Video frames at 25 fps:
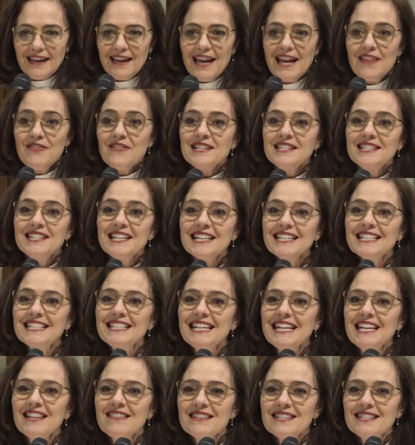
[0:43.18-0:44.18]
In the
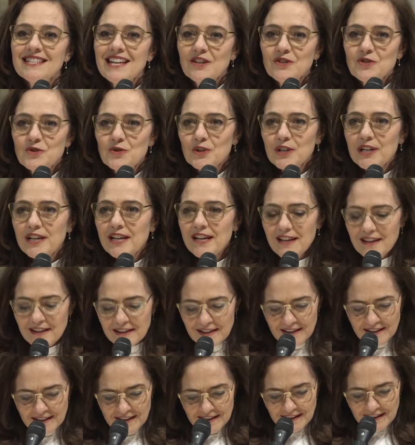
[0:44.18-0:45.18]
16th century,
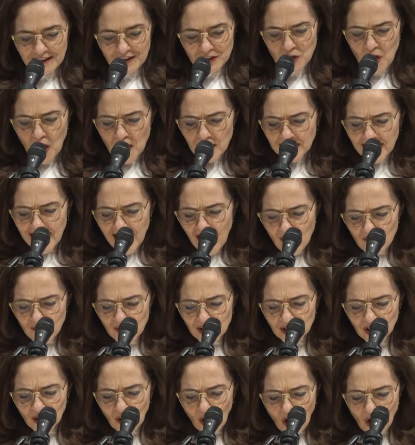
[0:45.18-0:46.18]
John
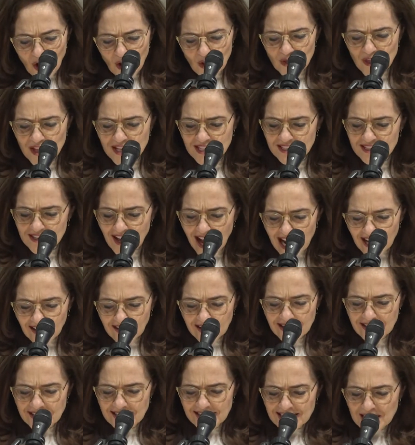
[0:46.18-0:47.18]
Calvin called the
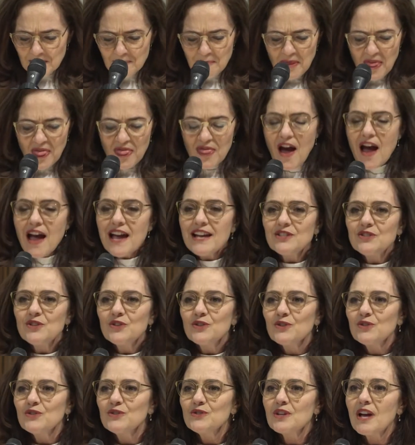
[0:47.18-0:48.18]
silent
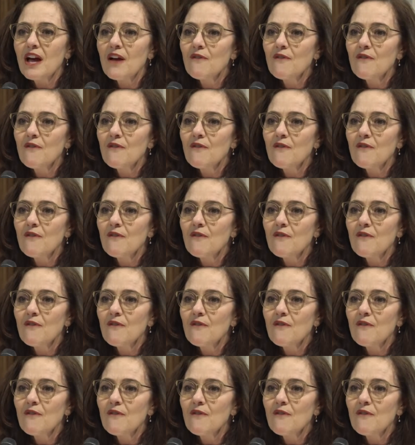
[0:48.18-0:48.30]
sympathizers